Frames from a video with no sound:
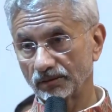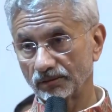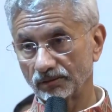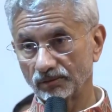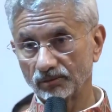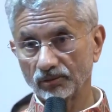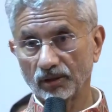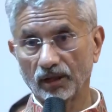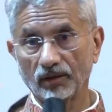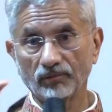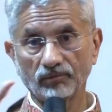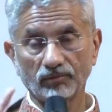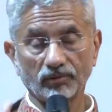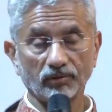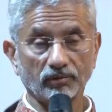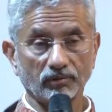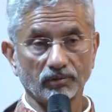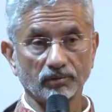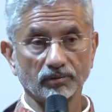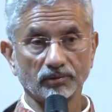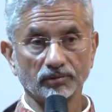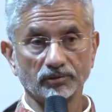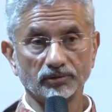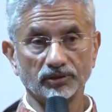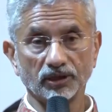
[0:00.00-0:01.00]
you have to,
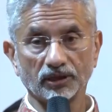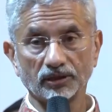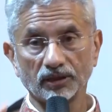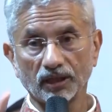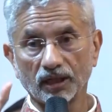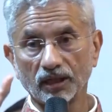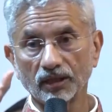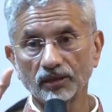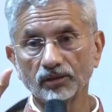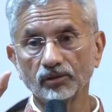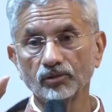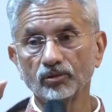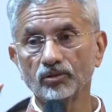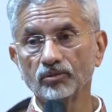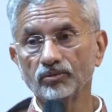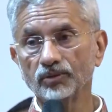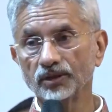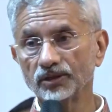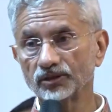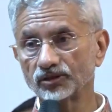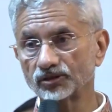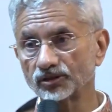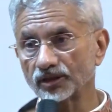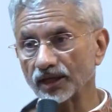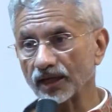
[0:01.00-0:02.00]
Jatayu
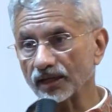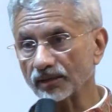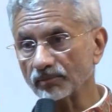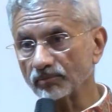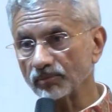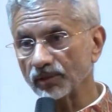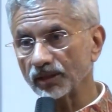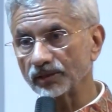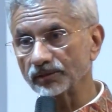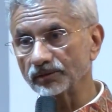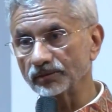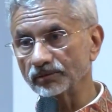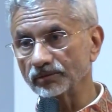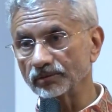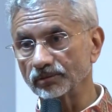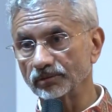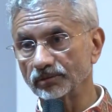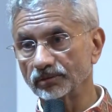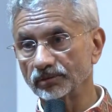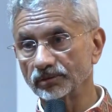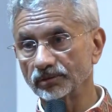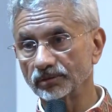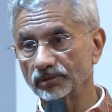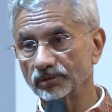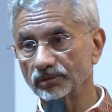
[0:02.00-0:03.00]
will stand by you.
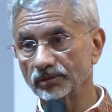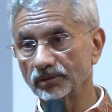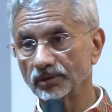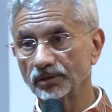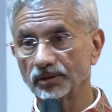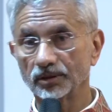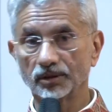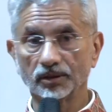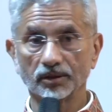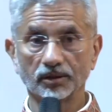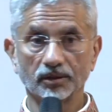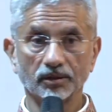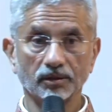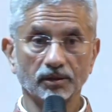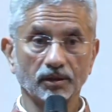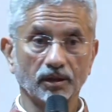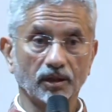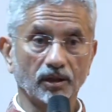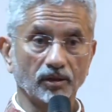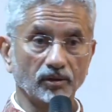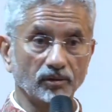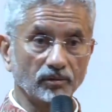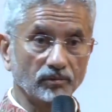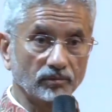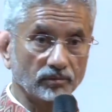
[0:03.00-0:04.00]

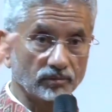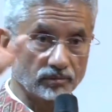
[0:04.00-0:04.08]
I